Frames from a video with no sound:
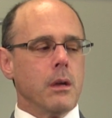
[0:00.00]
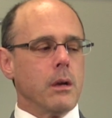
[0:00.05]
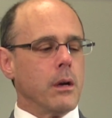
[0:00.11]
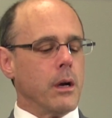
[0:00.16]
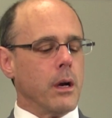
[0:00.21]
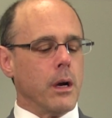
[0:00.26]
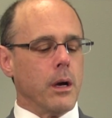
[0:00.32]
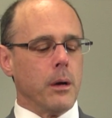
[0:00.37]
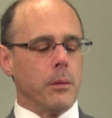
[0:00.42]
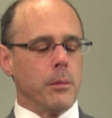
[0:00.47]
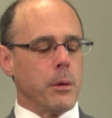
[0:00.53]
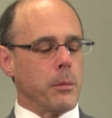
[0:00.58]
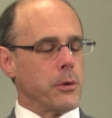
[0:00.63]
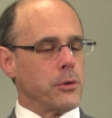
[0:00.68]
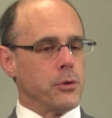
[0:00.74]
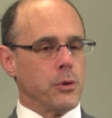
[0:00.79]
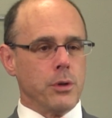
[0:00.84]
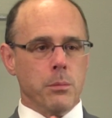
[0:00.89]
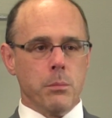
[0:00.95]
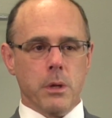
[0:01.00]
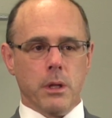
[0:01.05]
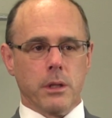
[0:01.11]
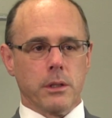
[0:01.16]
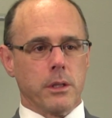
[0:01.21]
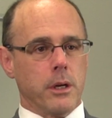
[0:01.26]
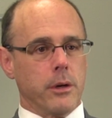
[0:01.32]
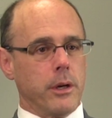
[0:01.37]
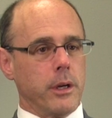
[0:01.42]
Uh, number two, the
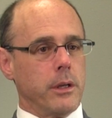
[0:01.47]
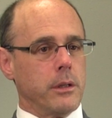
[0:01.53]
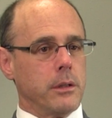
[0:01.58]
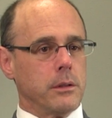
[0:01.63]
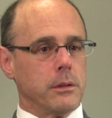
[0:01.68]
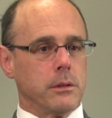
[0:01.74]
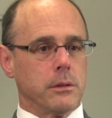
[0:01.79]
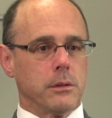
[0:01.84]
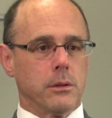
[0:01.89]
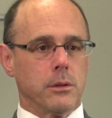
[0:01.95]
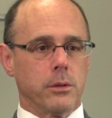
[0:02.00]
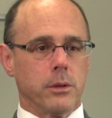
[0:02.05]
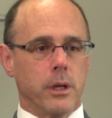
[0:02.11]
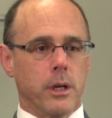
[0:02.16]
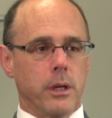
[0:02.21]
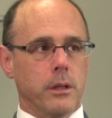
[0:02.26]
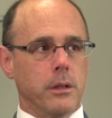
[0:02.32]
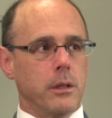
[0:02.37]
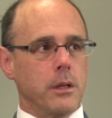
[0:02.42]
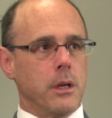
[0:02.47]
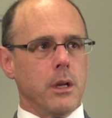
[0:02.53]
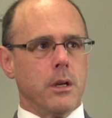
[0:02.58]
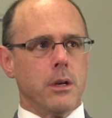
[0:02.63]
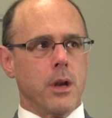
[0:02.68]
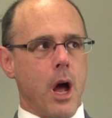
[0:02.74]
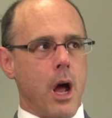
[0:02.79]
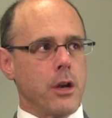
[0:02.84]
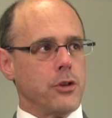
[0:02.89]
military okay?
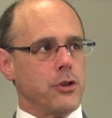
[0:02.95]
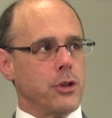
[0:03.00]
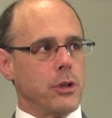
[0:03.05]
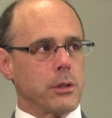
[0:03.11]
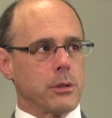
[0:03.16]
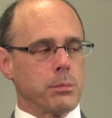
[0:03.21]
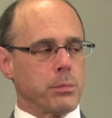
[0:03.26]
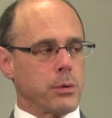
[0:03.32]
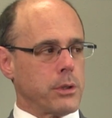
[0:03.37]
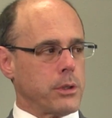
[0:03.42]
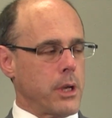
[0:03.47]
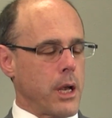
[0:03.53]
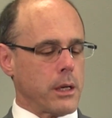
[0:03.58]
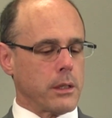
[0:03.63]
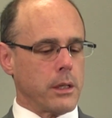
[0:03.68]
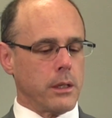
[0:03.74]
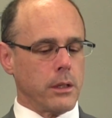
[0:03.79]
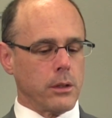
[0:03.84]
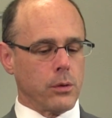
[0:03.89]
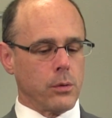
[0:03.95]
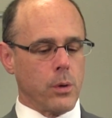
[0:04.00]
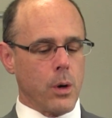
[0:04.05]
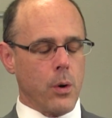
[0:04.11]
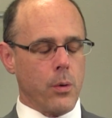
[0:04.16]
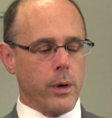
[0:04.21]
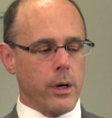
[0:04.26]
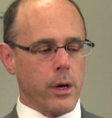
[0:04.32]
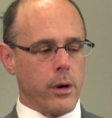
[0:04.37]
Not just protecting and
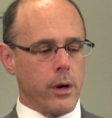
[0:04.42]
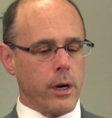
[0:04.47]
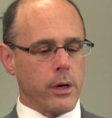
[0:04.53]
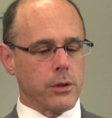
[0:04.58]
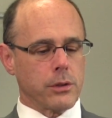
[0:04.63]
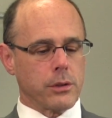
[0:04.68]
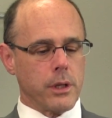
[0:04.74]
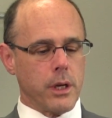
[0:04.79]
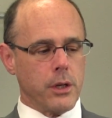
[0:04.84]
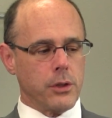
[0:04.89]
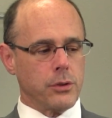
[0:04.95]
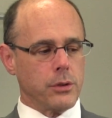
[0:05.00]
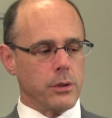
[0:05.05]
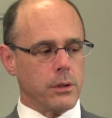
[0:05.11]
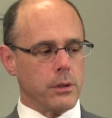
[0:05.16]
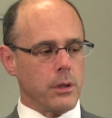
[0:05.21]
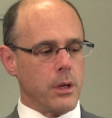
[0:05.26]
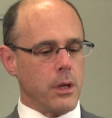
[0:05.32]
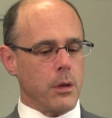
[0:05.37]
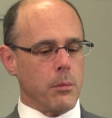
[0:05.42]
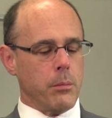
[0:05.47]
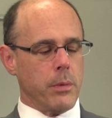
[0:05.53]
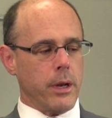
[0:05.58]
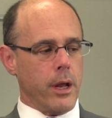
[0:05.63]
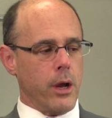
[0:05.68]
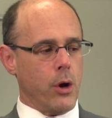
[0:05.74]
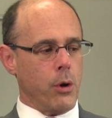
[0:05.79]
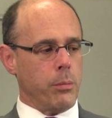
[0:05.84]
growing our air station,
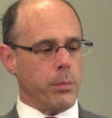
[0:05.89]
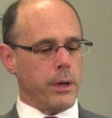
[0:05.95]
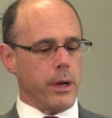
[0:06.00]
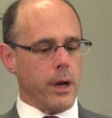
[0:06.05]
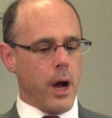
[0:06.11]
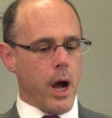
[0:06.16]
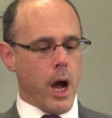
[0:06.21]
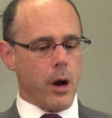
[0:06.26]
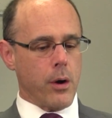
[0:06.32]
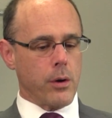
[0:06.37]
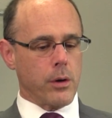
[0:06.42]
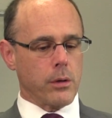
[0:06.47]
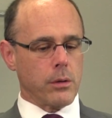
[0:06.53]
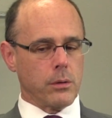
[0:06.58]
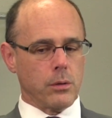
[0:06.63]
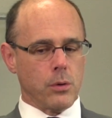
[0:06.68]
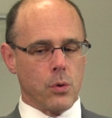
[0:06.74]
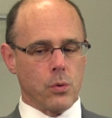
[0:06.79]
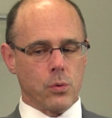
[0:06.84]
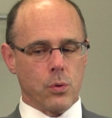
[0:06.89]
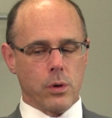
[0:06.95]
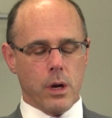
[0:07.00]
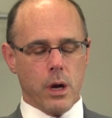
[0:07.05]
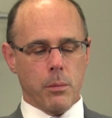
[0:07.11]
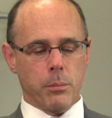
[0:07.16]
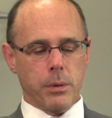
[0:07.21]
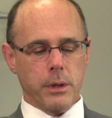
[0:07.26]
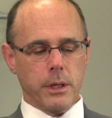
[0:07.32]
but helping our local
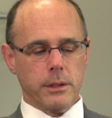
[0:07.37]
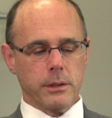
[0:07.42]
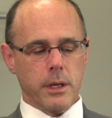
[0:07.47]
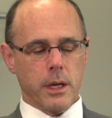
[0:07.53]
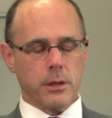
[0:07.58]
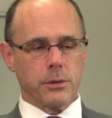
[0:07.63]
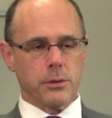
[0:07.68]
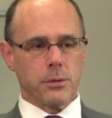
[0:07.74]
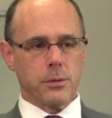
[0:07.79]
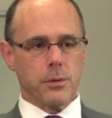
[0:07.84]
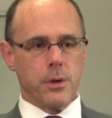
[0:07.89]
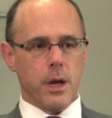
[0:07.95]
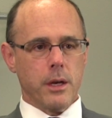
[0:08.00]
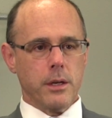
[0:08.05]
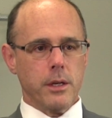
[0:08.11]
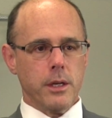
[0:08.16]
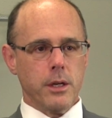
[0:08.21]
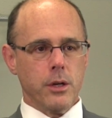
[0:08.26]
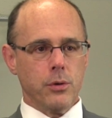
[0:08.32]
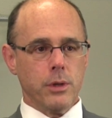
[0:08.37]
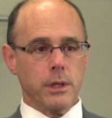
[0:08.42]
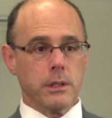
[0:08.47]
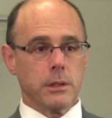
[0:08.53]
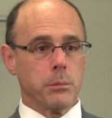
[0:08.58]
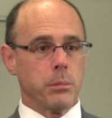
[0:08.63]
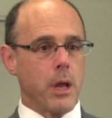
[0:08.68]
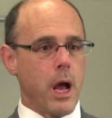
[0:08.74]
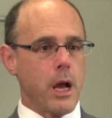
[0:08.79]
companies enter that
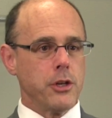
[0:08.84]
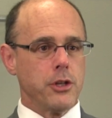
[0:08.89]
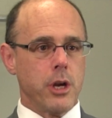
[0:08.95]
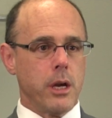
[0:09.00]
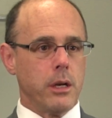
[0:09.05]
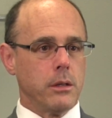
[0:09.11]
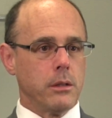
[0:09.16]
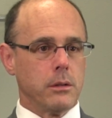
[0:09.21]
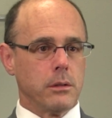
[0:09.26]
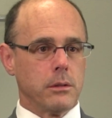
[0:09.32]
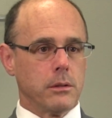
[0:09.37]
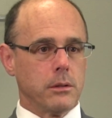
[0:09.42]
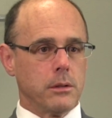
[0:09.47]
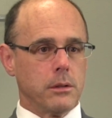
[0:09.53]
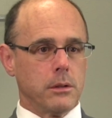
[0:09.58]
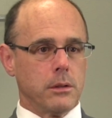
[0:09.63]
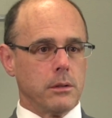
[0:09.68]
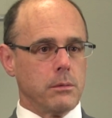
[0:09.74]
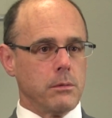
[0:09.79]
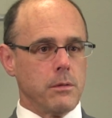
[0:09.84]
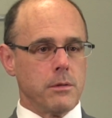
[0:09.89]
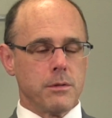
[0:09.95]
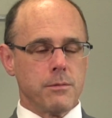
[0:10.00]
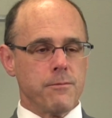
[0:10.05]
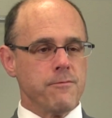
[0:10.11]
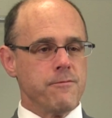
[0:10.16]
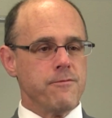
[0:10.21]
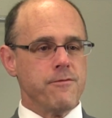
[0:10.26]
DoD supply chain. Mm-hmm.
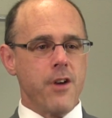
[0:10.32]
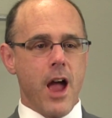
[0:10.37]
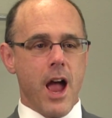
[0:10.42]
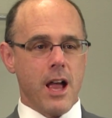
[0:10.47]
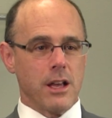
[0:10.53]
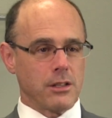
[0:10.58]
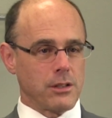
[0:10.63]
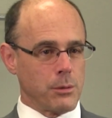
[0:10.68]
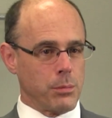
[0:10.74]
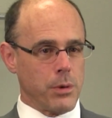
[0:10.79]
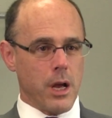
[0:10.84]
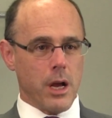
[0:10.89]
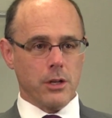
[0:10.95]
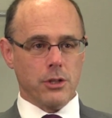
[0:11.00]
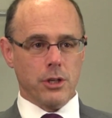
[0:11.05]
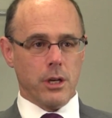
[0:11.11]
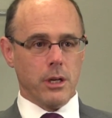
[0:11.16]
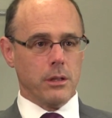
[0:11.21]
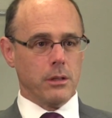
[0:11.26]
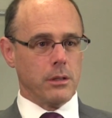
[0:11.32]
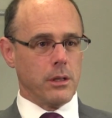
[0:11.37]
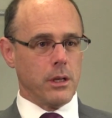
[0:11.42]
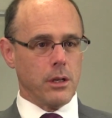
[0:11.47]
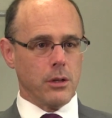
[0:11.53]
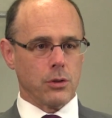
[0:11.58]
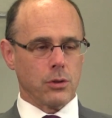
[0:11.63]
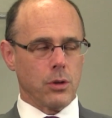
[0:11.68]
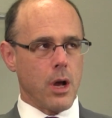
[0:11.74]
It's a vast supply chain,
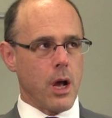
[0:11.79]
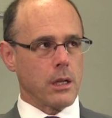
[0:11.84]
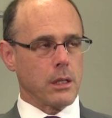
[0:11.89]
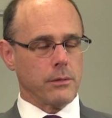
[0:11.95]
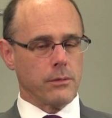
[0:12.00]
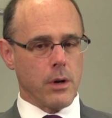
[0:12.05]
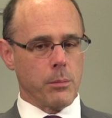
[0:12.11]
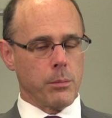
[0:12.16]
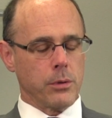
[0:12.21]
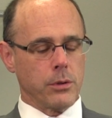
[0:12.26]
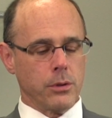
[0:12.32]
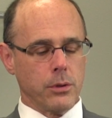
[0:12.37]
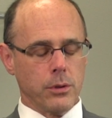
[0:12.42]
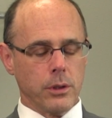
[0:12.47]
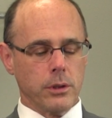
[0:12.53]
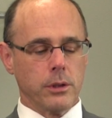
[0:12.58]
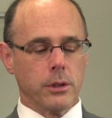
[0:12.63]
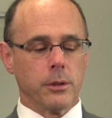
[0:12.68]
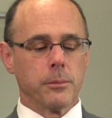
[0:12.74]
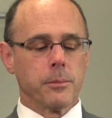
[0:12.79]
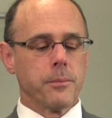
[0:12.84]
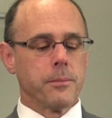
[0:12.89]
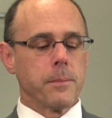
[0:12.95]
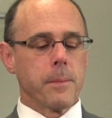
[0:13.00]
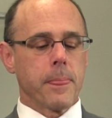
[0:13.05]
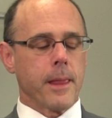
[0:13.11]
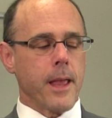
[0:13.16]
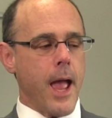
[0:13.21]
and there's lots of opportunities here.
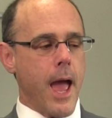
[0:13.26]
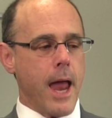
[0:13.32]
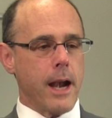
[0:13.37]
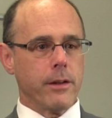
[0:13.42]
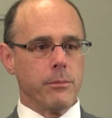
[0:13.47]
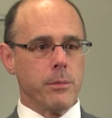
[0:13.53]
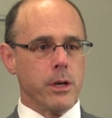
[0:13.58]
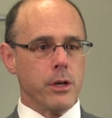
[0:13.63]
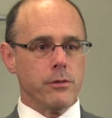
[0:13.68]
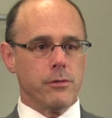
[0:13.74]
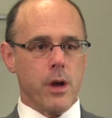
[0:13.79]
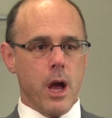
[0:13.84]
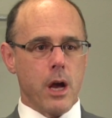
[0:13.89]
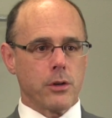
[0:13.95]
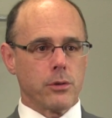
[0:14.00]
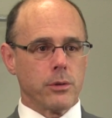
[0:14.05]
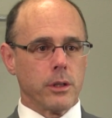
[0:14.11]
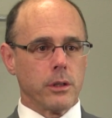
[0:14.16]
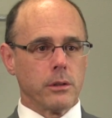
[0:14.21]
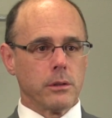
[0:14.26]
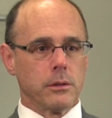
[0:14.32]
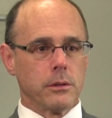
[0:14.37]
Additive manufacturing,